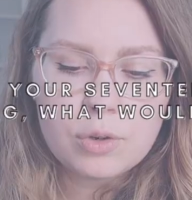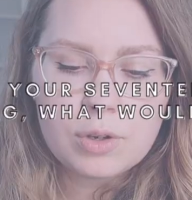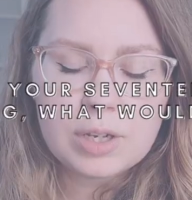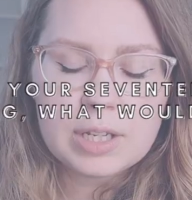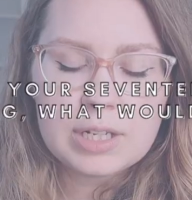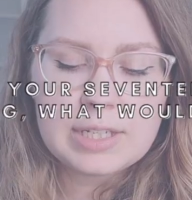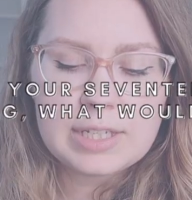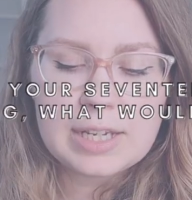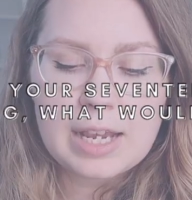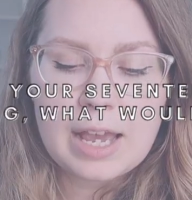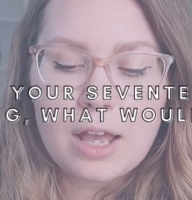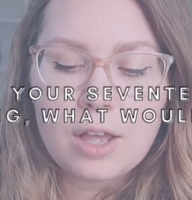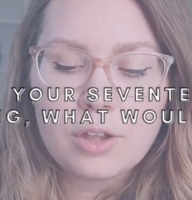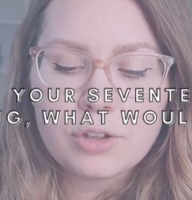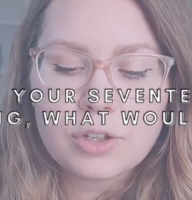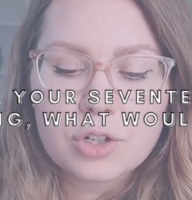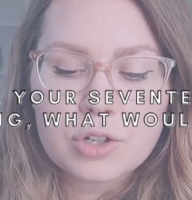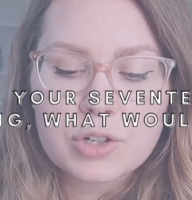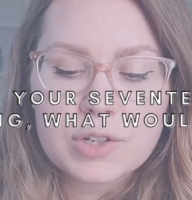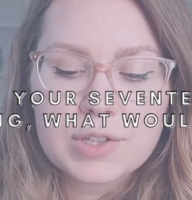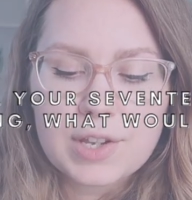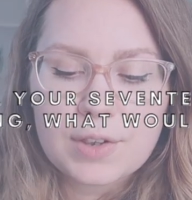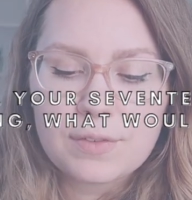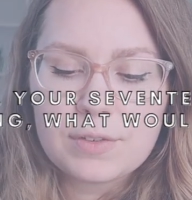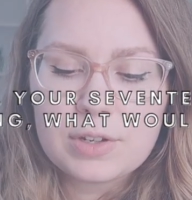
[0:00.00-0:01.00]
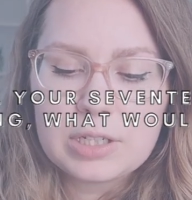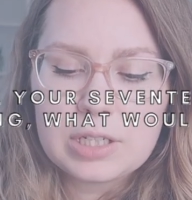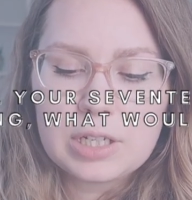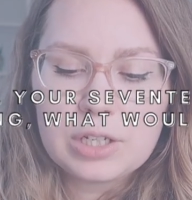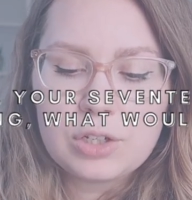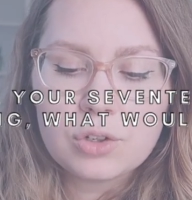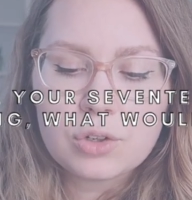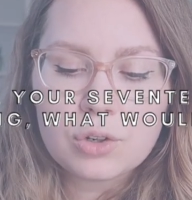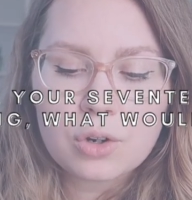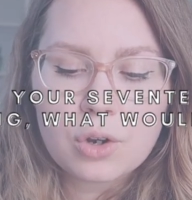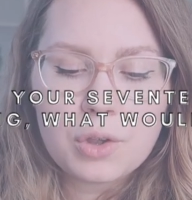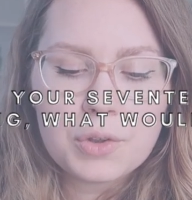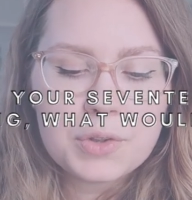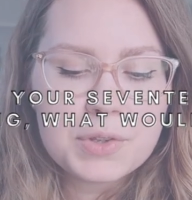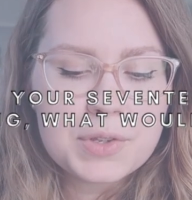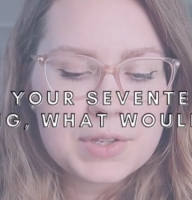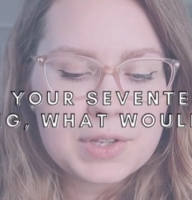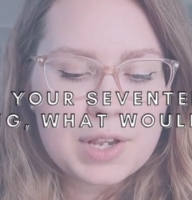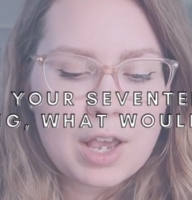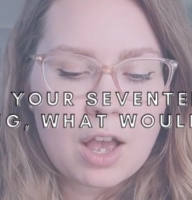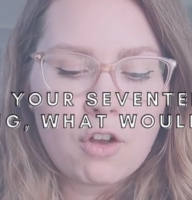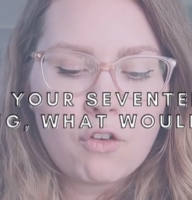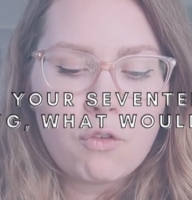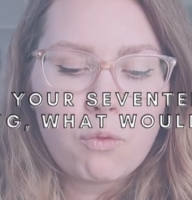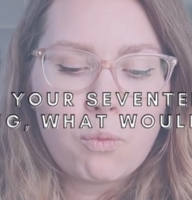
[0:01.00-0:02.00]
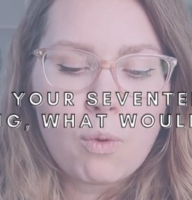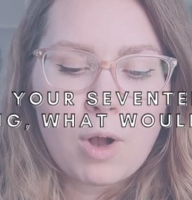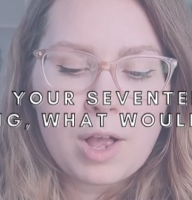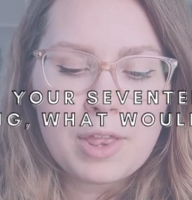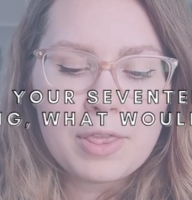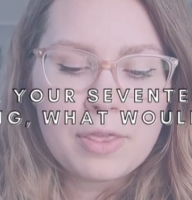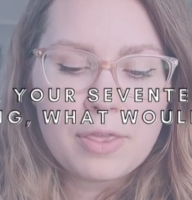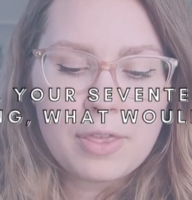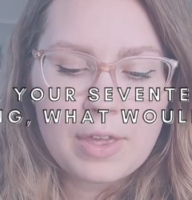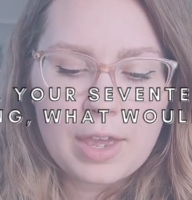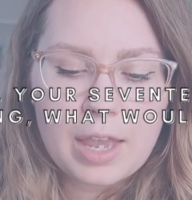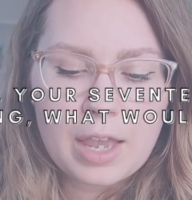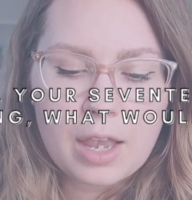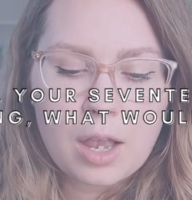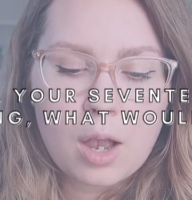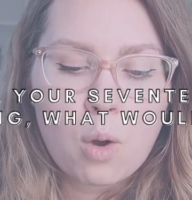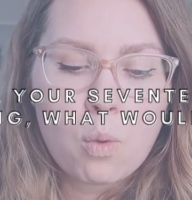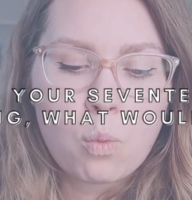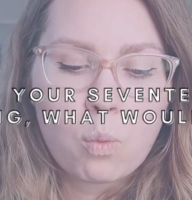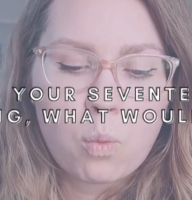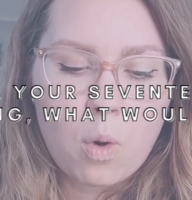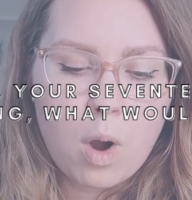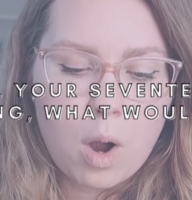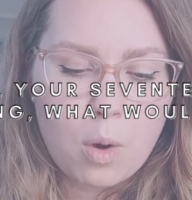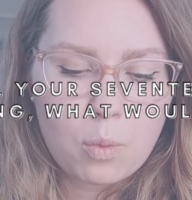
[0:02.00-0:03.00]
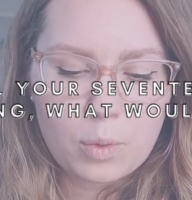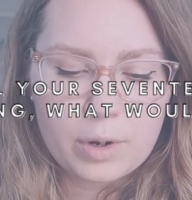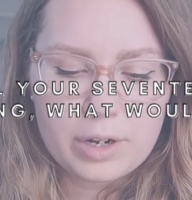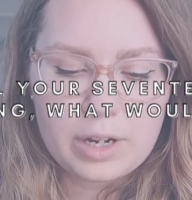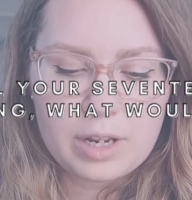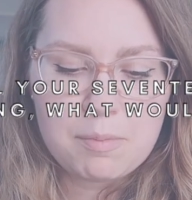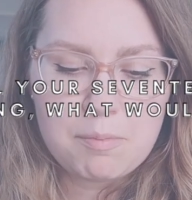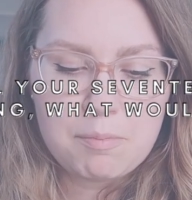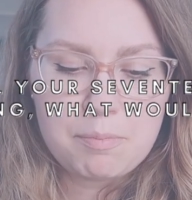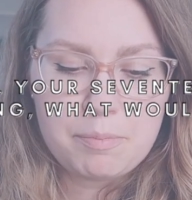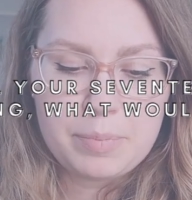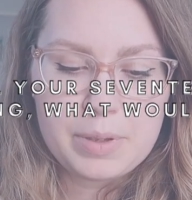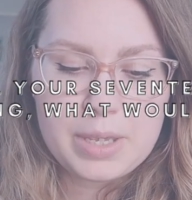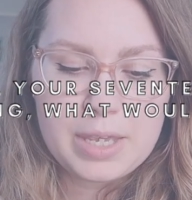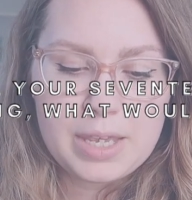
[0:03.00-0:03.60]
you could tell your 17 year old self one thing, what would it